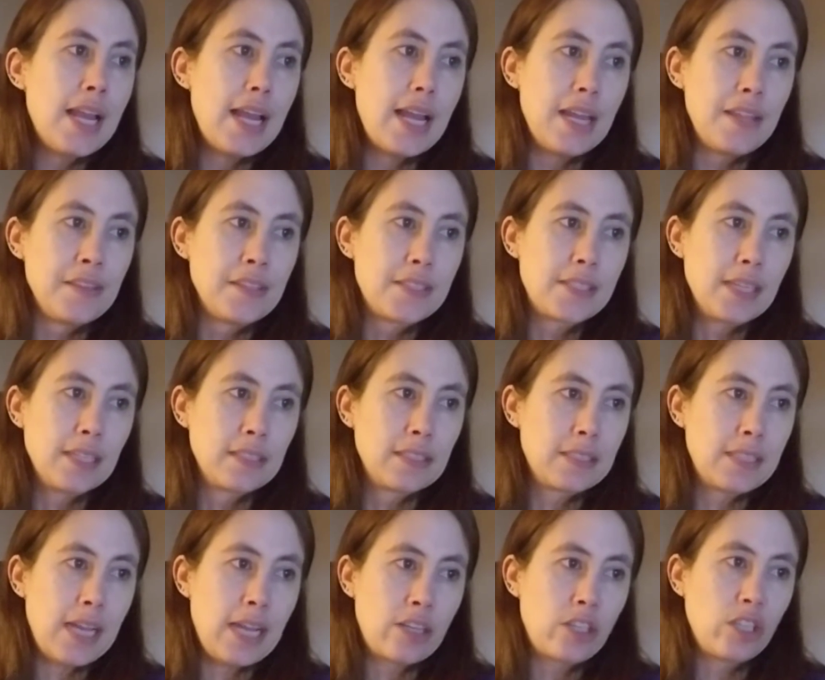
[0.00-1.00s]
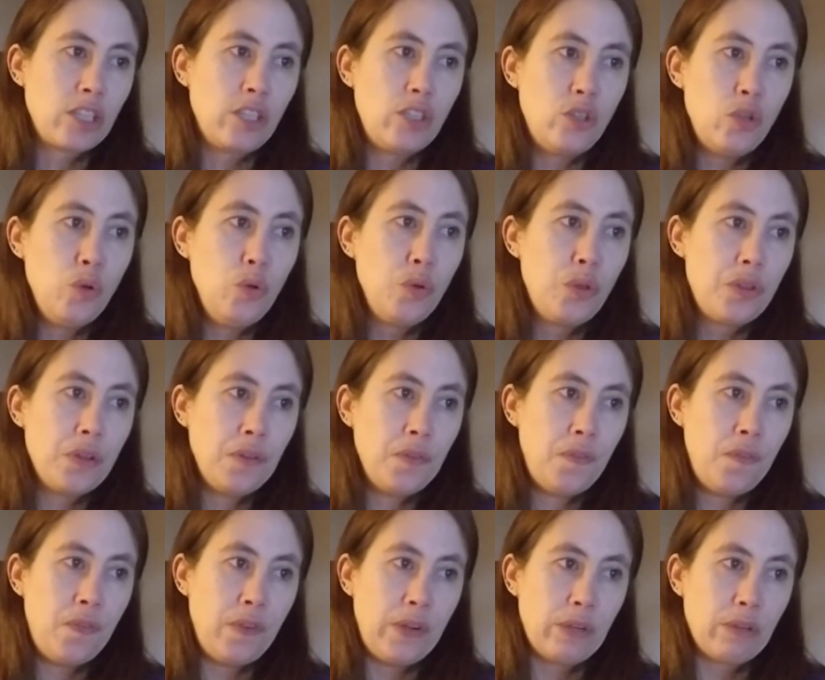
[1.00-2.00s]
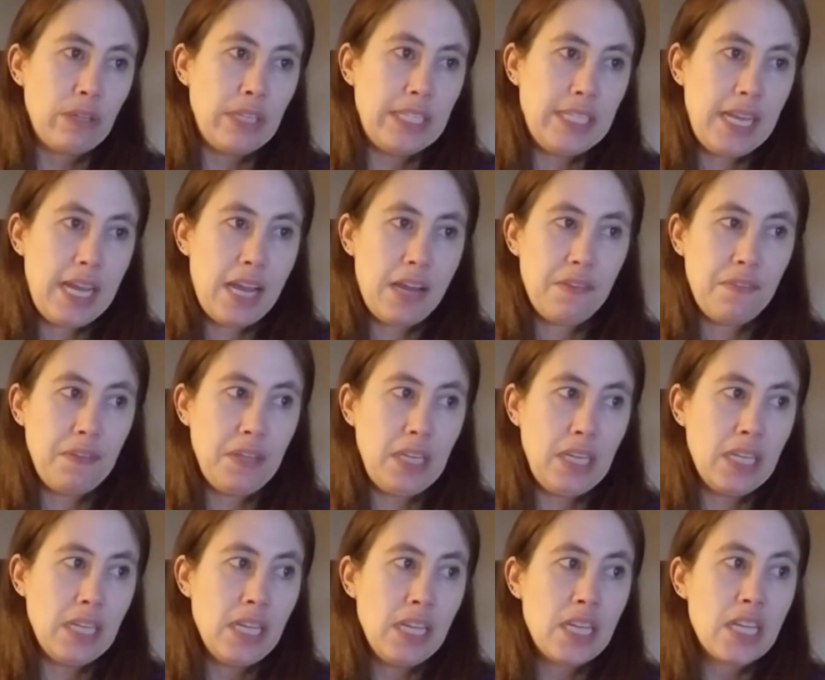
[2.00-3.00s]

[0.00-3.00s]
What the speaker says: And the scent is actually Tooth Fairy Taffy.